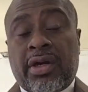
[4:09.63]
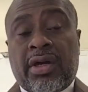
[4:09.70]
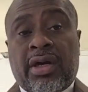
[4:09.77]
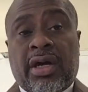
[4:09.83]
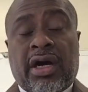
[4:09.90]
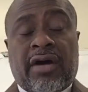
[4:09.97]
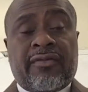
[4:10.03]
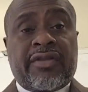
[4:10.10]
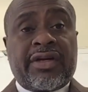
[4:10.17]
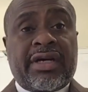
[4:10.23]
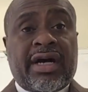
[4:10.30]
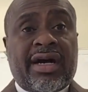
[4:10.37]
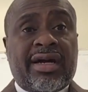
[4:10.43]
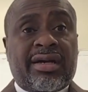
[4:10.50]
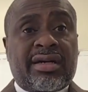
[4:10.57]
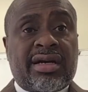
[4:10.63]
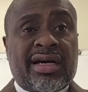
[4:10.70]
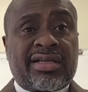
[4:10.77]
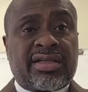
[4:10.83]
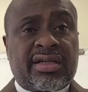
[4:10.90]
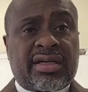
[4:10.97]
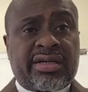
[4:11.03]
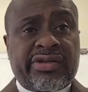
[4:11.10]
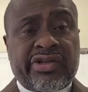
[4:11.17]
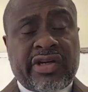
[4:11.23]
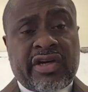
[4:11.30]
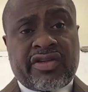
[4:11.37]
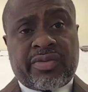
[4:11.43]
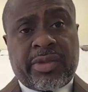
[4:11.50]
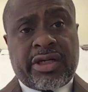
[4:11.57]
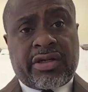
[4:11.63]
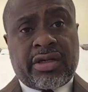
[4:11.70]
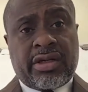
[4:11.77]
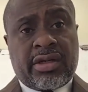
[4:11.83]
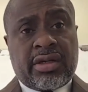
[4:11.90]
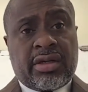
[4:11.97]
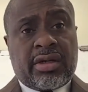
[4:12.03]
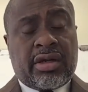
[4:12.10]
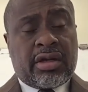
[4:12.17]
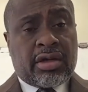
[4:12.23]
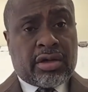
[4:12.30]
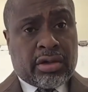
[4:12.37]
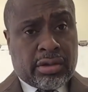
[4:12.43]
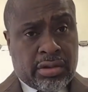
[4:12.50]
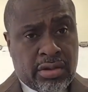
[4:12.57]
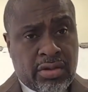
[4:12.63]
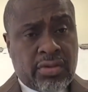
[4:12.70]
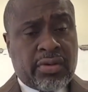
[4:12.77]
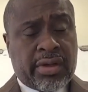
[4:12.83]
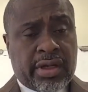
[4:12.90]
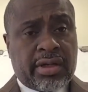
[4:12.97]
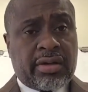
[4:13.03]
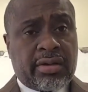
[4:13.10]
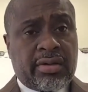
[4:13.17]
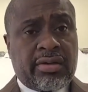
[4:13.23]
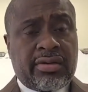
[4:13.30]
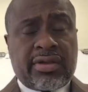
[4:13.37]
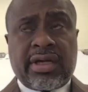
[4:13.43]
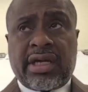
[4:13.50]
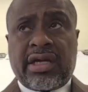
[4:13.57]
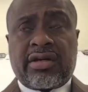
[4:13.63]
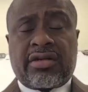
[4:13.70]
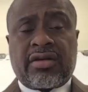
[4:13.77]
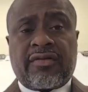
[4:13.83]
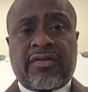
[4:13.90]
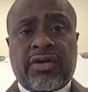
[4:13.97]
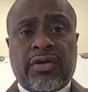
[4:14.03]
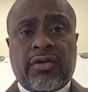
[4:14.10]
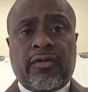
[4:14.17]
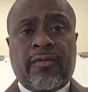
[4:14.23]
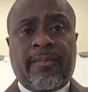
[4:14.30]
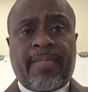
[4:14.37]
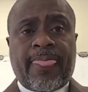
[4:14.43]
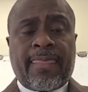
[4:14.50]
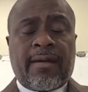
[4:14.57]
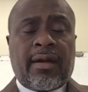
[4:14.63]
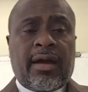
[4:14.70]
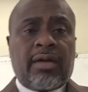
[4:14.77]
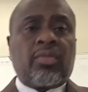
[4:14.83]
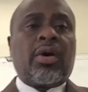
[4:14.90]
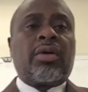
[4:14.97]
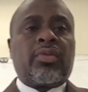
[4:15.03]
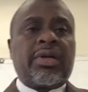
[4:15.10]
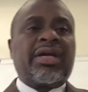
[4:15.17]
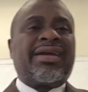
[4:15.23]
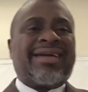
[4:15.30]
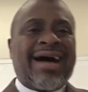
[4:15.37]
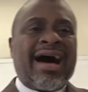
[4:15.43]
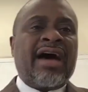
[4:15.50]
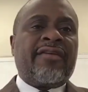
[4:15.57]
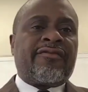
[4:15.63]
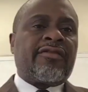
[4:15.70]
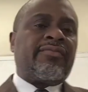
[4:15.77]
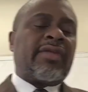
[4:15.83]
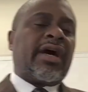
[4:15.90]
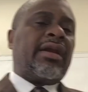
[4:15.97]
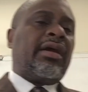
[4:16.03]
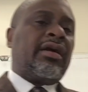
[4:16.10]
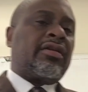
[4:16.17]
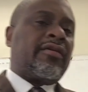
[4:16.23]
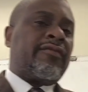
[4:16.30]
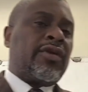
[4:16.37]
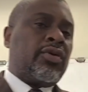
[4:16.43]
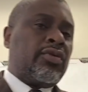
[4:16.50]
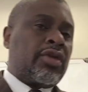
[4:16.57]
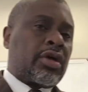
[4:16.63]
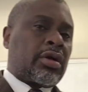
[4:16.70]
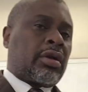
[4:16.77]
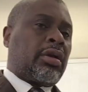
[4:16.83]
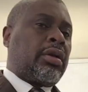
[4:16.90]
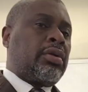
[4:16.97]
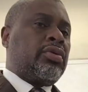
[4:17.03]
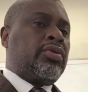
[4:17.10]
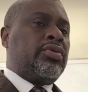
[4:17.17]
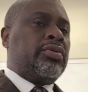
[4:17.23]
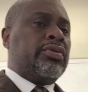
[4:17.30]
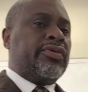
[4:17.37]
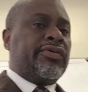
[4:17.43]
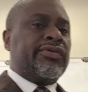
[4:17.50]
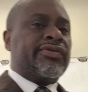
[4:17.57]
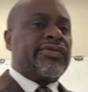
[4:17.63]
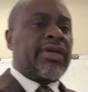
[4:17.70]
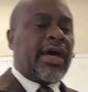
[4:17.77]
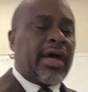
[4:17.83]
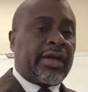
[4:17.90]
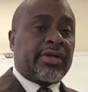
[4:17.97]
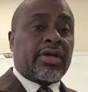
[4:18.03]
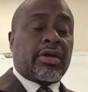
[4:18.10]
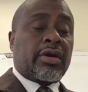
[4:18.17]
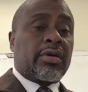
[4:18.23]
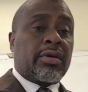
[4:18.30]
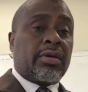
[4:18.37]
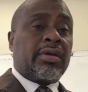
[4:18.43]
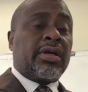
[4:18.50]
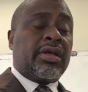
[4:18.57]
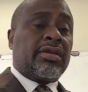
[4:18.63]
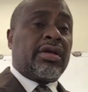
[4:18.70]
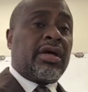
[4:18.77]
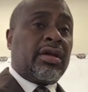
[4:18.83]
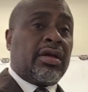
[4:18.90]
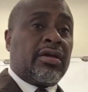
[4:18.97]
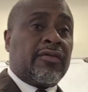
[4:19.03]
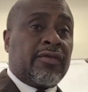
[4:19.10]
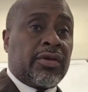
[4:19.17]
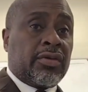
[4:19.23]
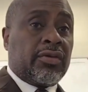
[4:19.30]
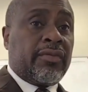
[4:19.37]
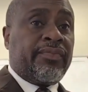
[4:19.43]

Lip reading: of the diagnostic assessment, including the interview, and what we got from that interview, the clues that occurred in that interview